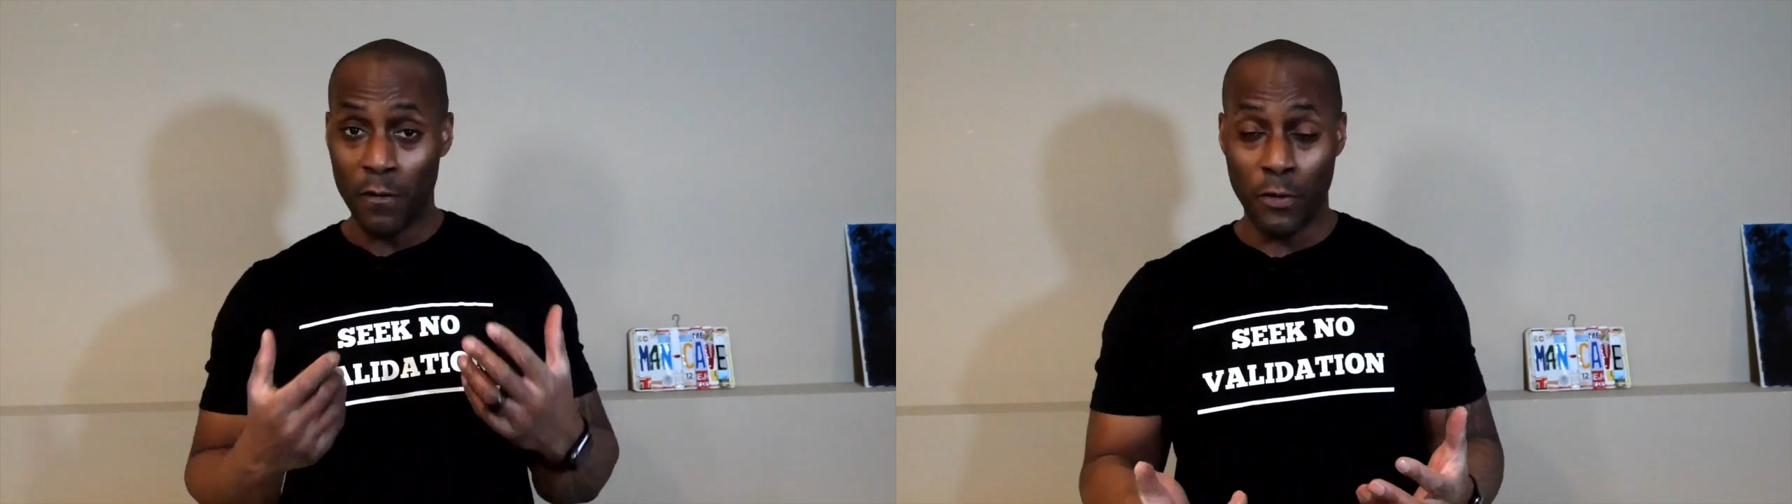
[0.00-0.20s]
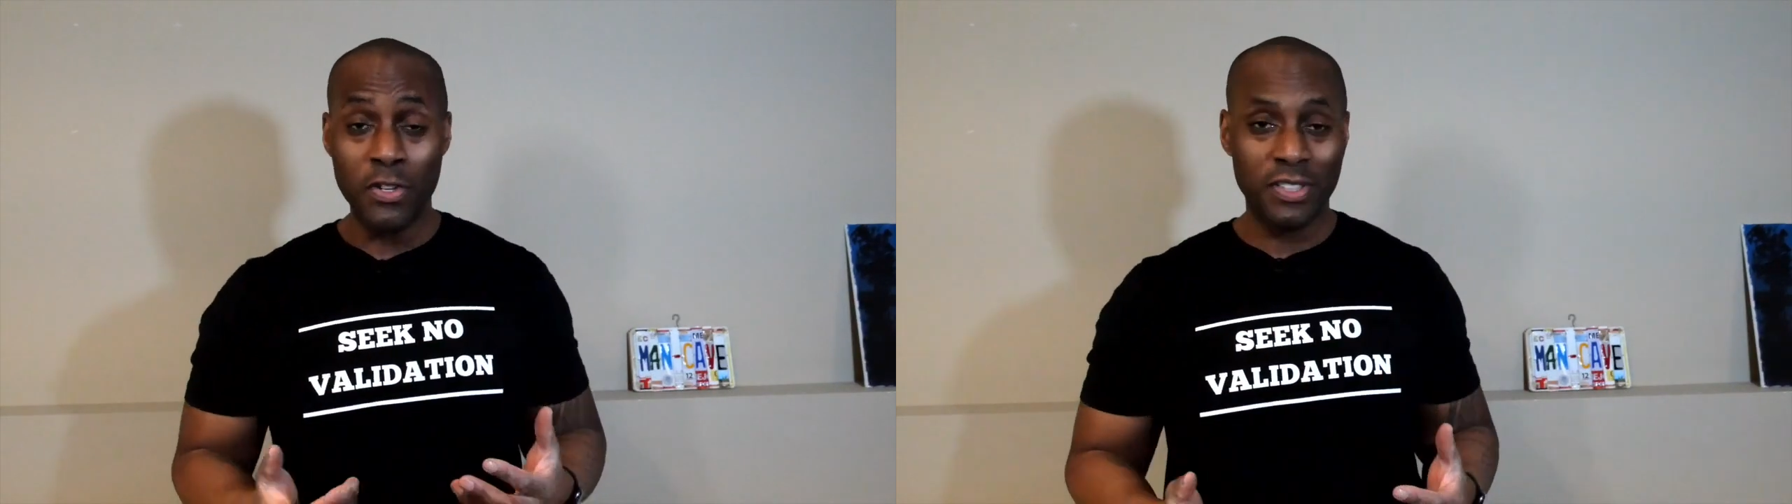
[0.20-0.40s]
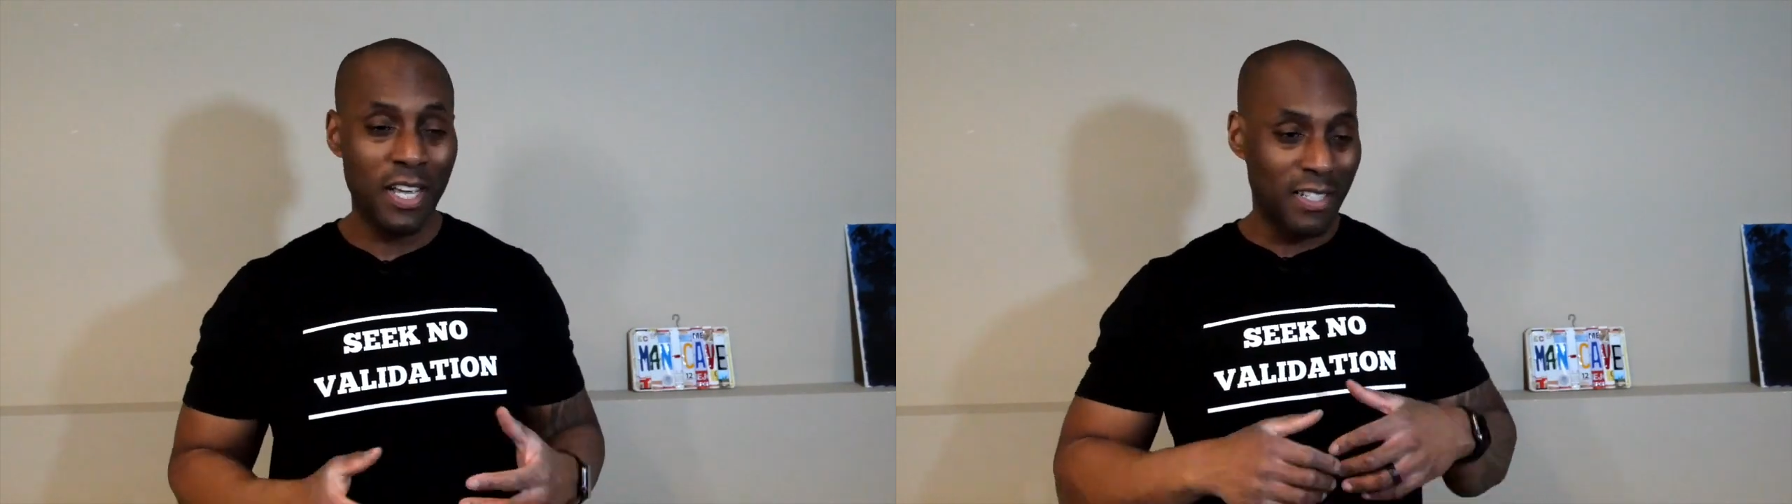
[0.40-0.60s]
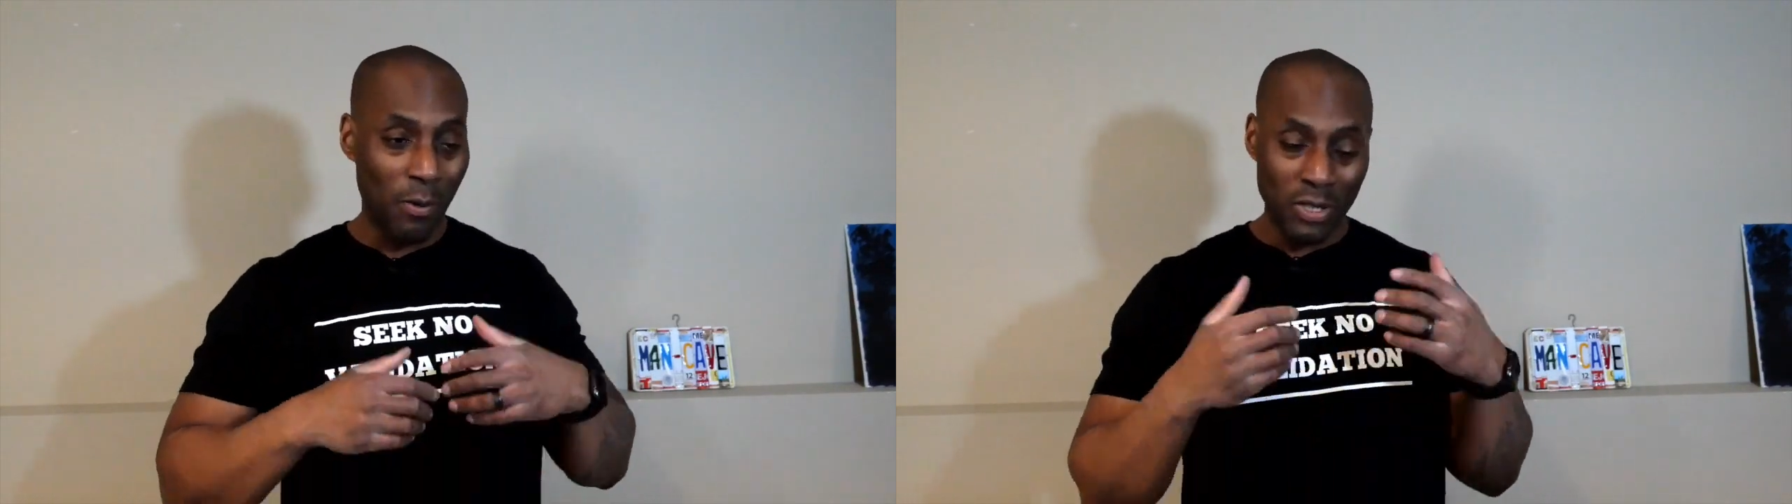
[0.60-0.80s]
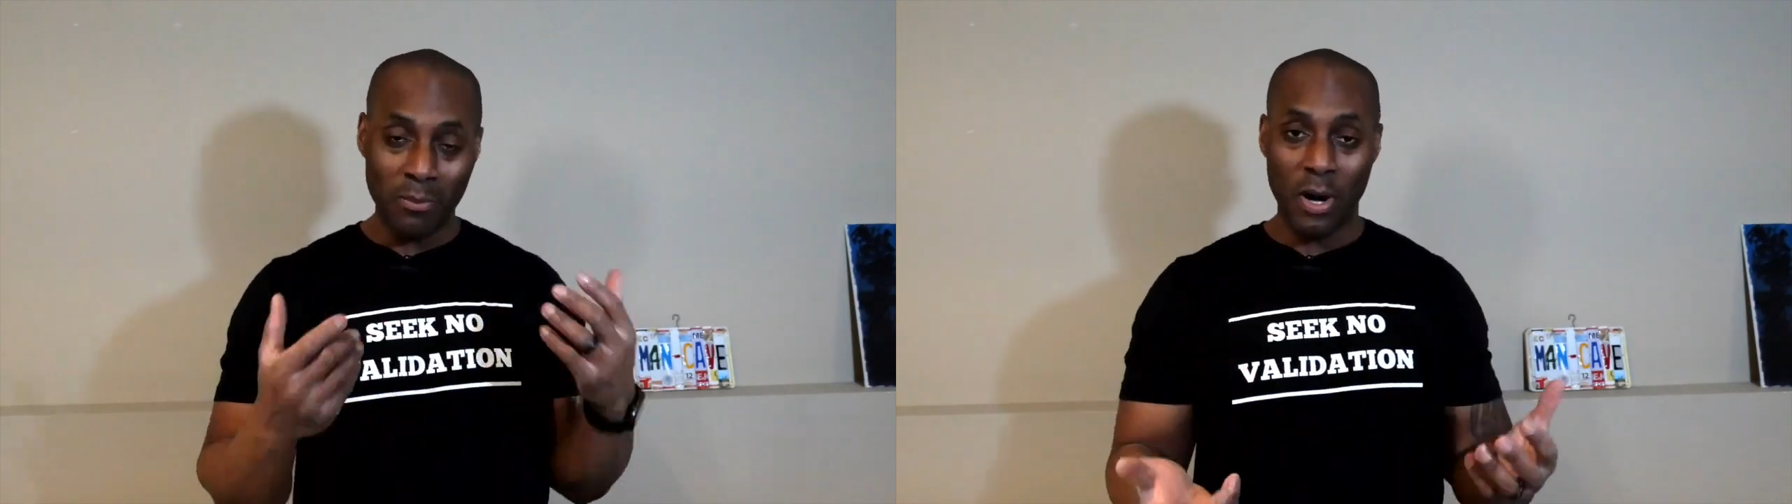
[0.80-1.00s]
First thing is I
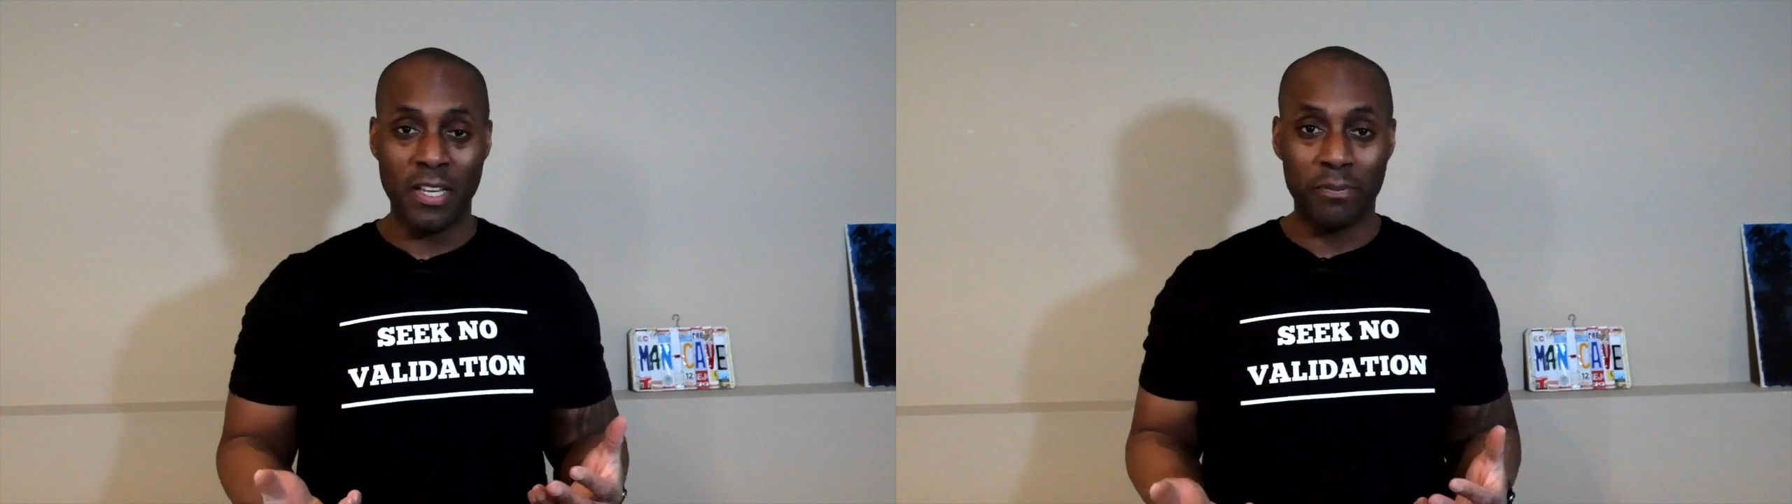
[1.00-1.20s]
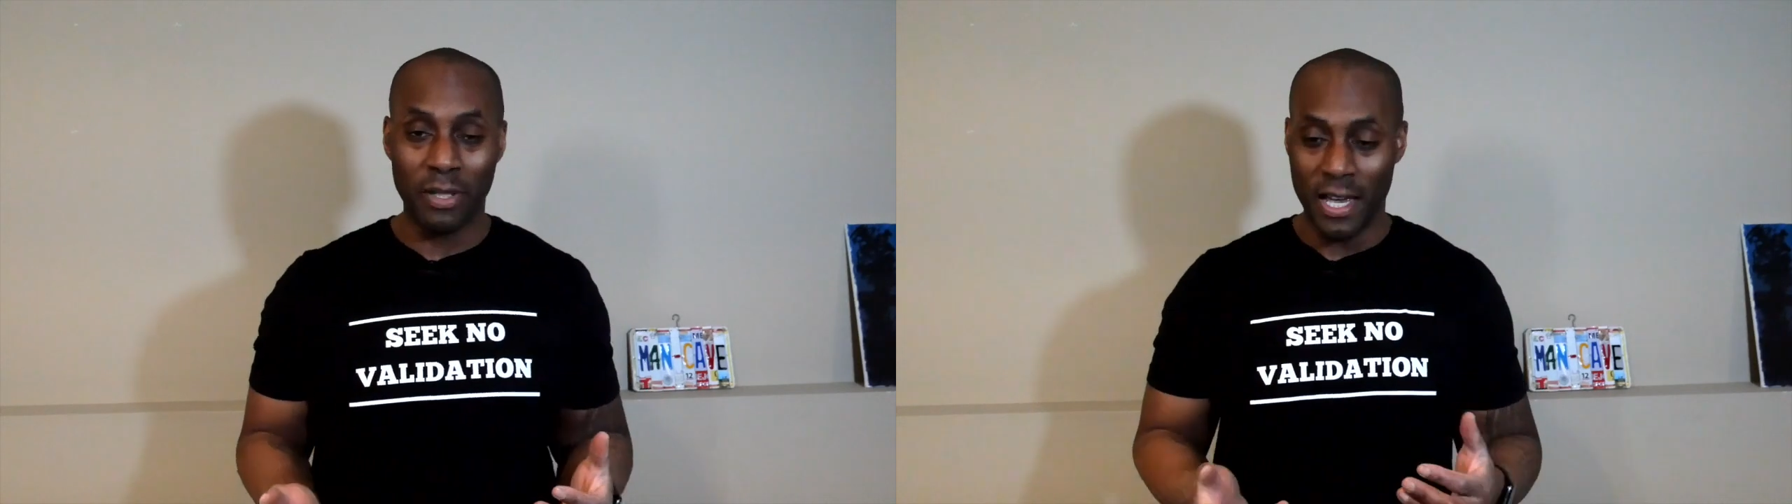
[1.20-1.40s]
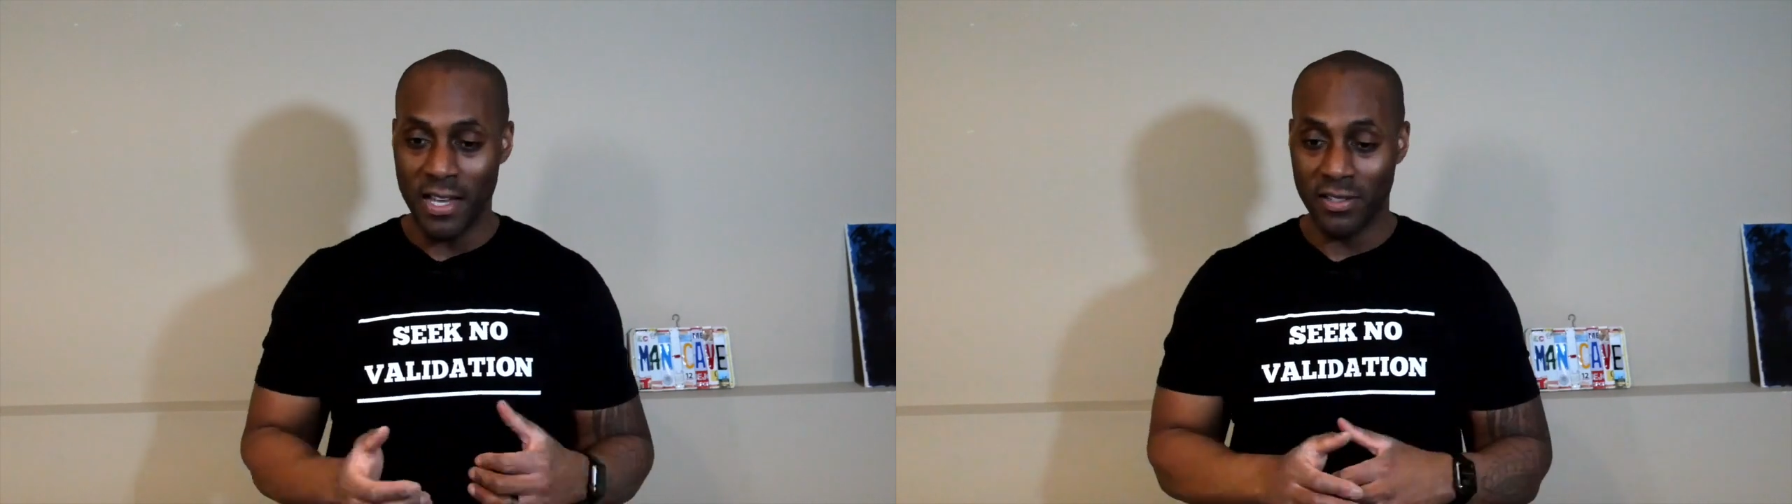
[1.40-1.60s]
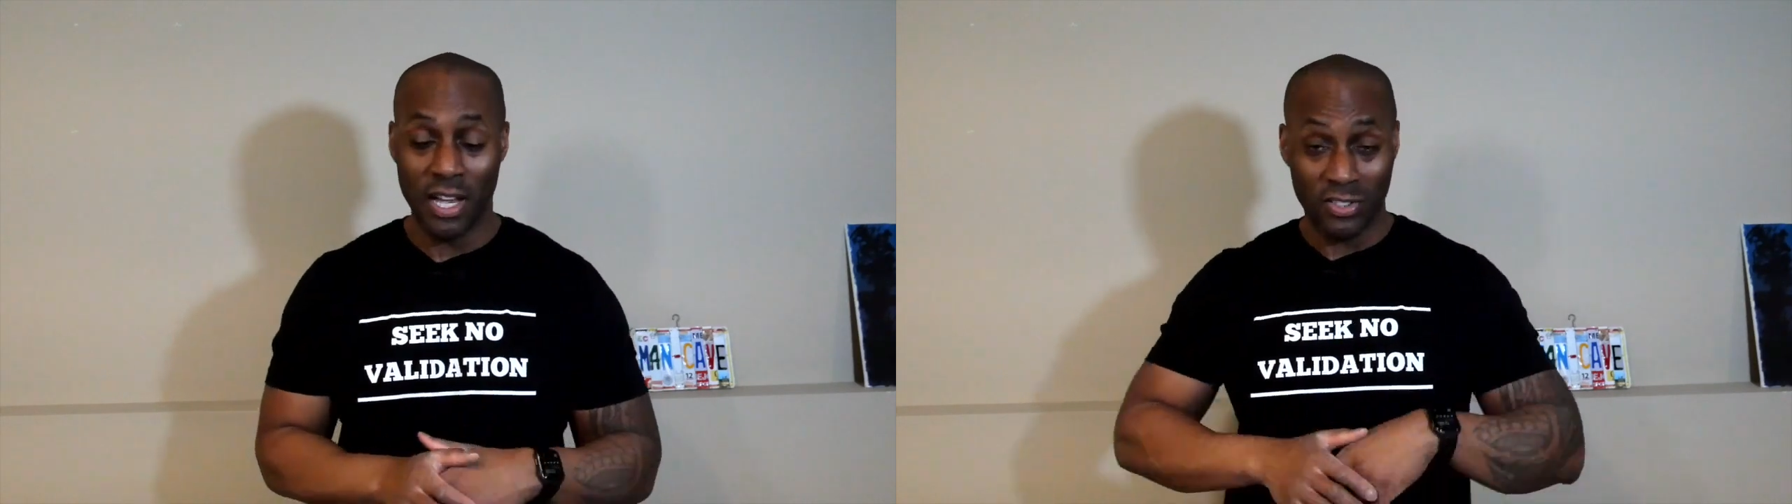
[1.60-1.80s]
went to Marketplace.